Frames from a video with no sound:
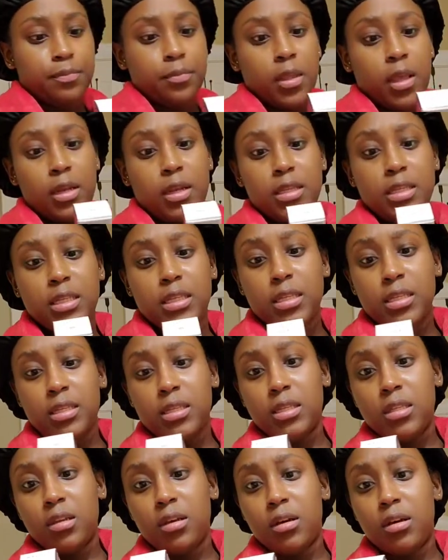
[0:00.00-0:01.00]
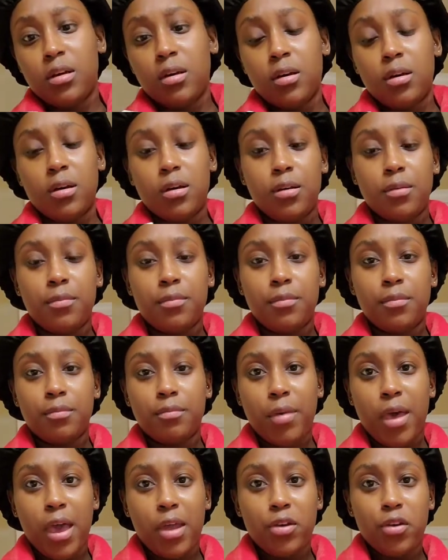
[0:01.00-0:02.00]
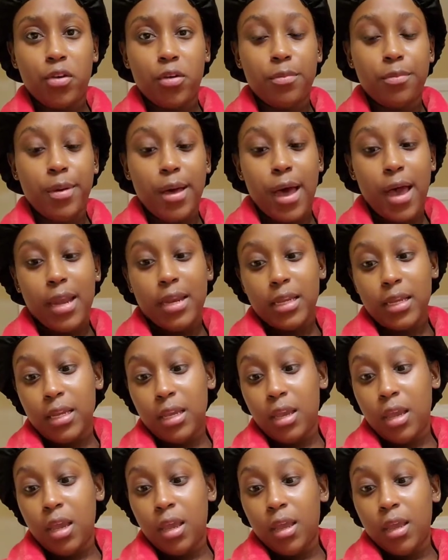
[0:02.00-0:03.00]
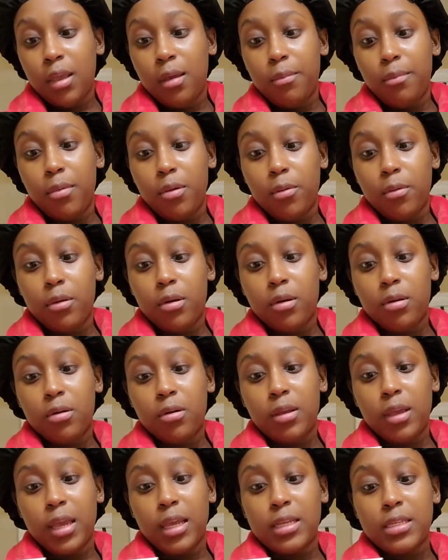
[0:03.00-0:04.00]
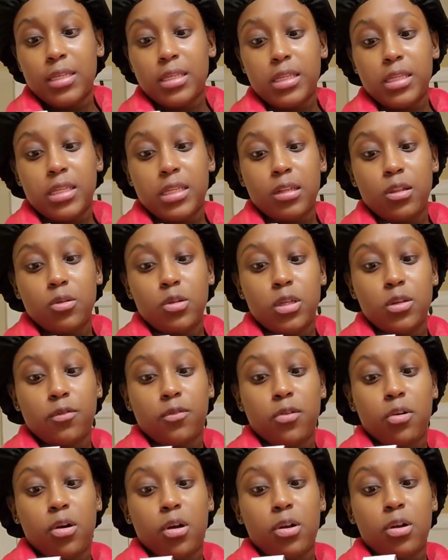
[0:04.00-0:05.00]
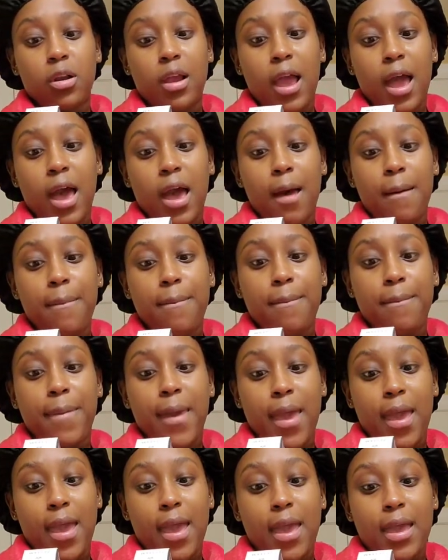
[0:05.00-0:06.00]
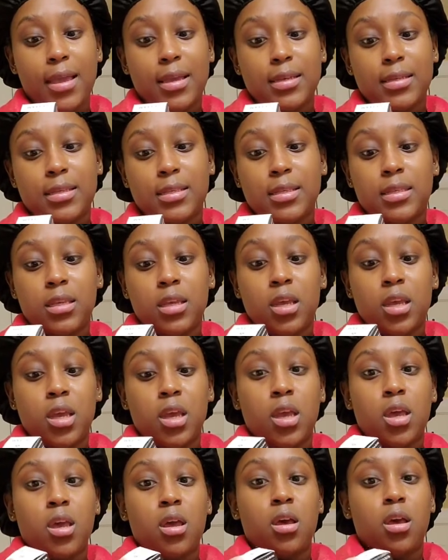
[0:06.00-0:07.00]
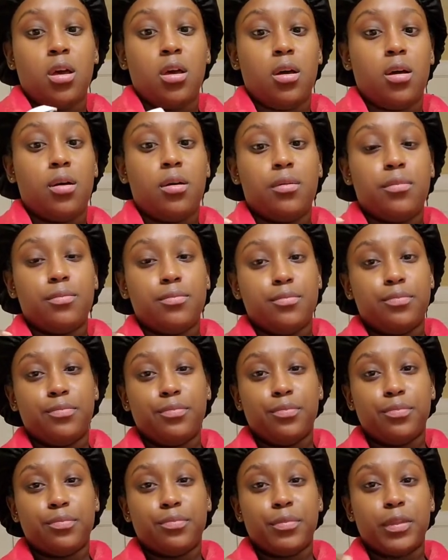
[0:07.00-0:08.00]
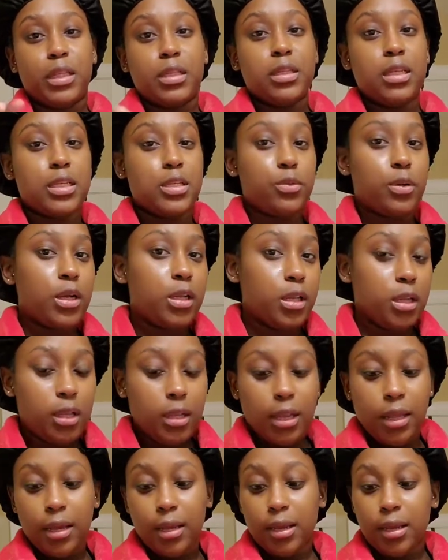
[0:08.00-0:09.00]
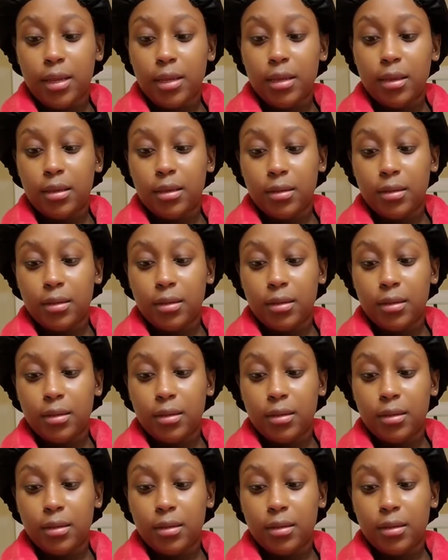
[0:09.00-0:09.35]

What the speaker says: This is the Mind Your Body Miracle Instant Solution for Under Eye Bags. That's what it looked like.